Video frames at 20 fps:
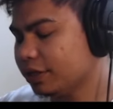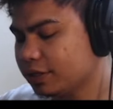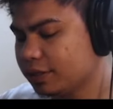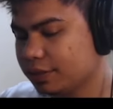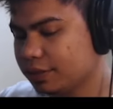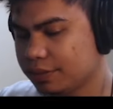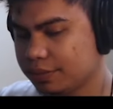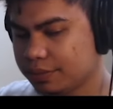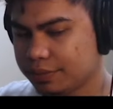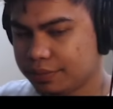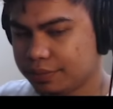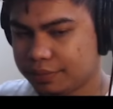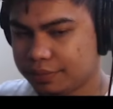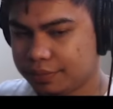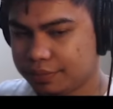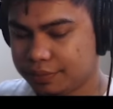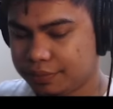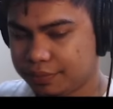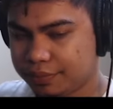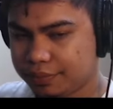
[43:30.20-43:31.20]

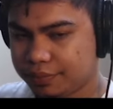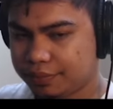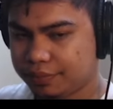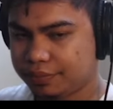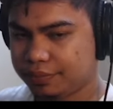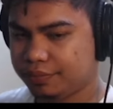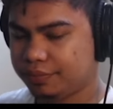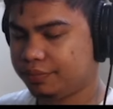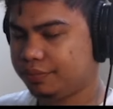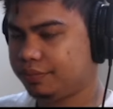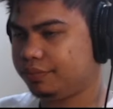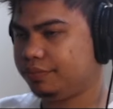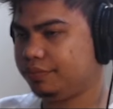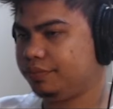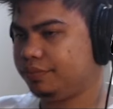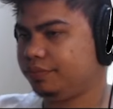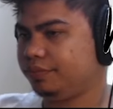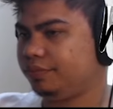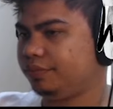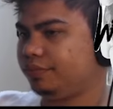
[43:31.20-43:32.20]

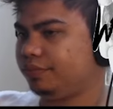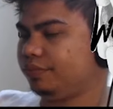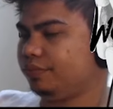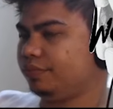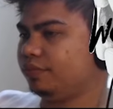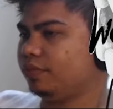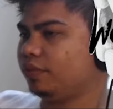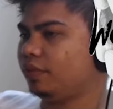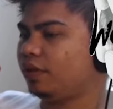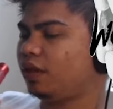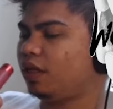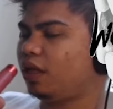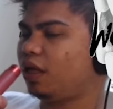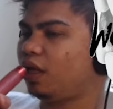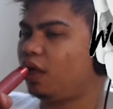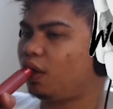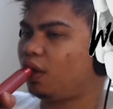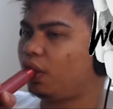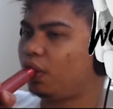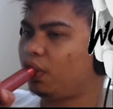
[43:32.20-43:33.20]

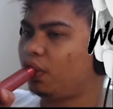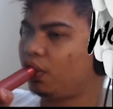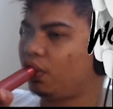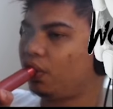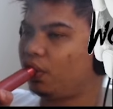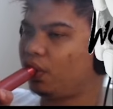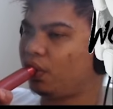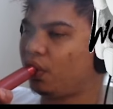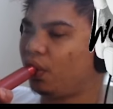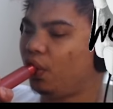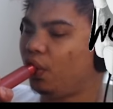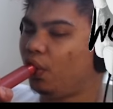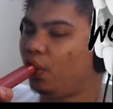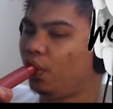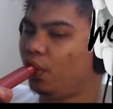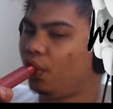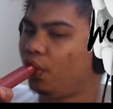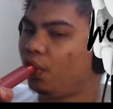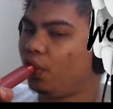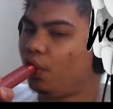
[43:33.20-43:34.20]

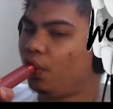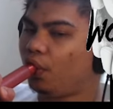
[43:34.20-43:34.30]
No words are spoken by the person on screen.